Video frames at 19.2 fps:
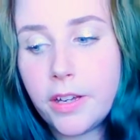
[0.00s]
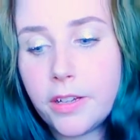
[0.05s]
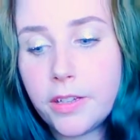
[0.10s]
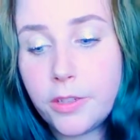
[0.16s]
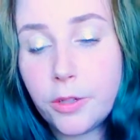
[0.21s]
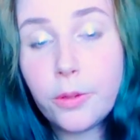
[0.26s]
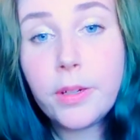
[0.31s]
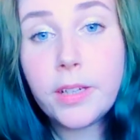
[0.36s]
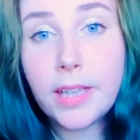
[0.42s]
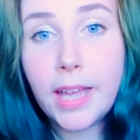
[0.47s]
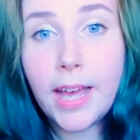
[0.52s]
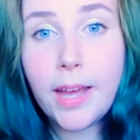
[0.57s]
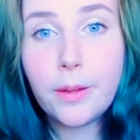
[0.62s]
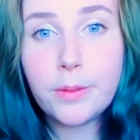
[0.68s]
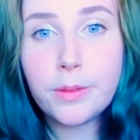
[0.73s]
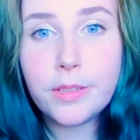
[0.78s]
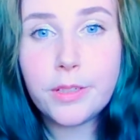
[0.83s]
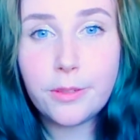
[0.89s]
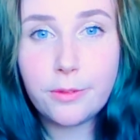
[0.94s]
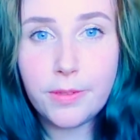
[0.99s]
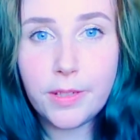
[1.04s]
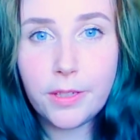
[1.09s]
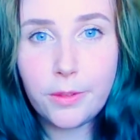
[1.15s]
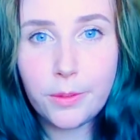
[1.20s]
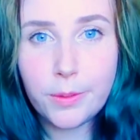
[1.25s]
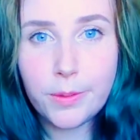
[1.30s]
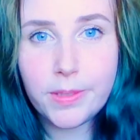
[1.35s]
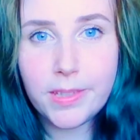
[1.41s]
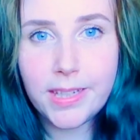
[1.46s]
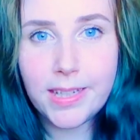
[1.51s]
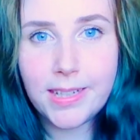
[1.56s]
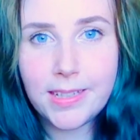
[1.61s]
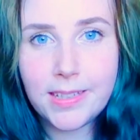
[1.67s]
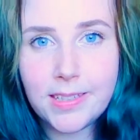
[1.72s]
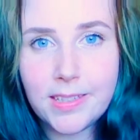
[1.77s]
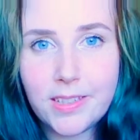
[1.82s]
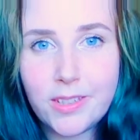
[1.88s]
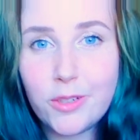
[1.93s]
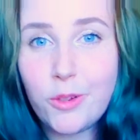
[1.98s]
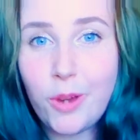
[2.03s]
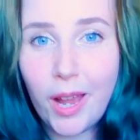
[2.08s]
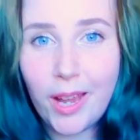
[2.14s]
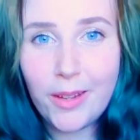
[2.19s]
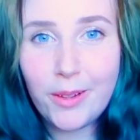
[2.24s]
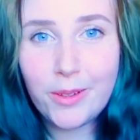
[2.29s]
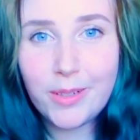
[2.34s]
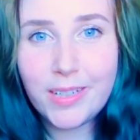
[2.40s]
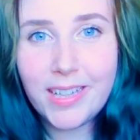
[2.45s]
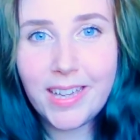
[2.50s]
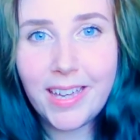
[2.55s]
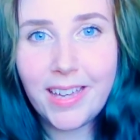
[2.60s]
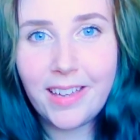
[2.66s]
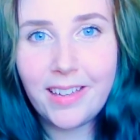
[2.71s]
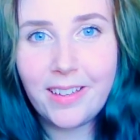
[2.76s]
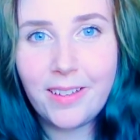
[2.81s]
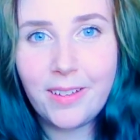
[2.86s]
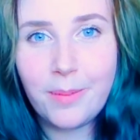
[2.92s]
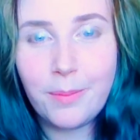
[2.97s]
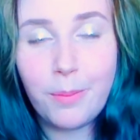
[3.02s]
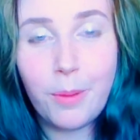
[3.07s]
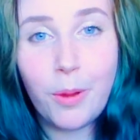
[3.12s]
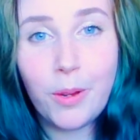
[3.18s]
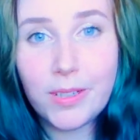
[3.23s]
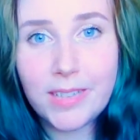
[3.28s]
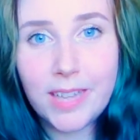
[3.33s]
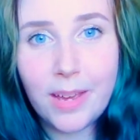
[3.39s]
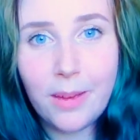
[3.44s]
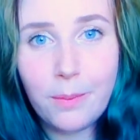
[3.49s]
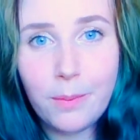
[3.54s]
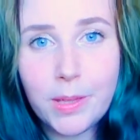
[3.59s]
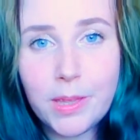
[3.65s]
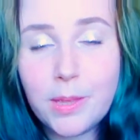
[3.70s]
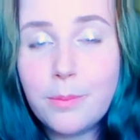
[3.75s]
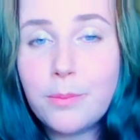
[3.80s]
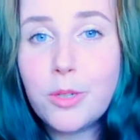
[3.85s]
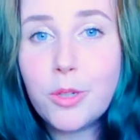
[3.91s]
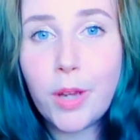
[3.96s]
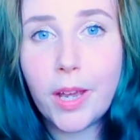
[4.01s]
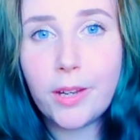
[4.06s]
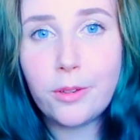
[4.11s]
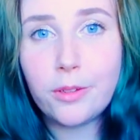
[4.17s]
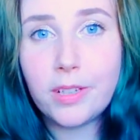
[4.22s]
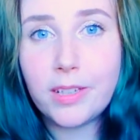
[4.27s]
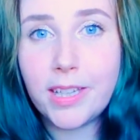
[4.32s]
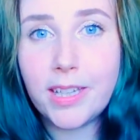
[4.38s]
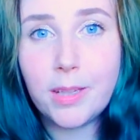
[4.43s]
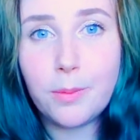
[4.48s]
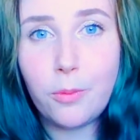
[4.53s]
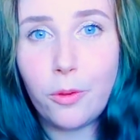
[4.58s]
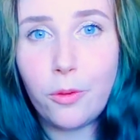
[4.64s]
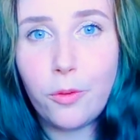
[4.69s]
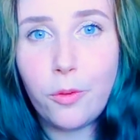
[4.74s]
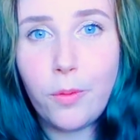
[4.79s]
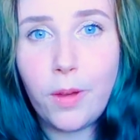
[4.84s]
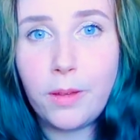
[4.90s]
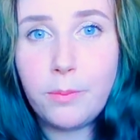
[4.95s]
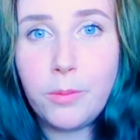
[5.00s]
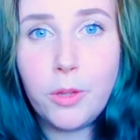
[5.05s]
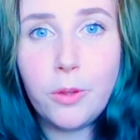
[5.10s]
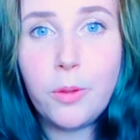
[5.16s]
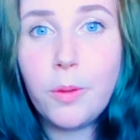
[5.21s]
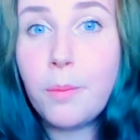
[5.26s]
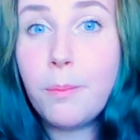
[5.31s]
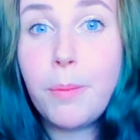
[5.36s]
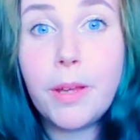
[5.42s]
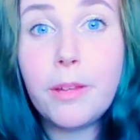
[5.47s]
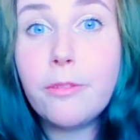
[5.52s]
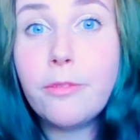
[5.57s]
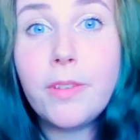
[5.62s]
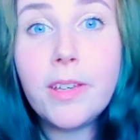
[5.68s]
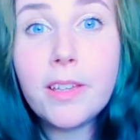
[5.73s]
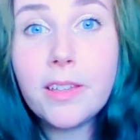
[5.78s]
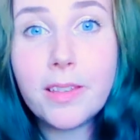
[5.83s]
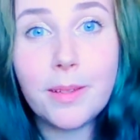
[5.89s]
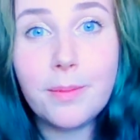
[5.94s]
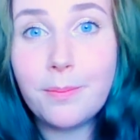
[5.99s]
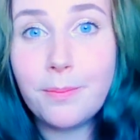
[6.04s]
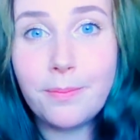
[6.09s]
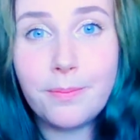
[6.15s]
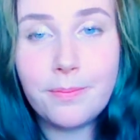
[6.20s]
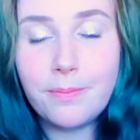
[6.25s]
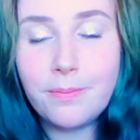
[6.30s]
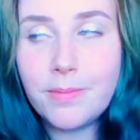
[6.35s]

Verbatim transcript: You're allowed to feel those things. Try not to get bogged down with them, try not to let them overwhelm you, but feel them.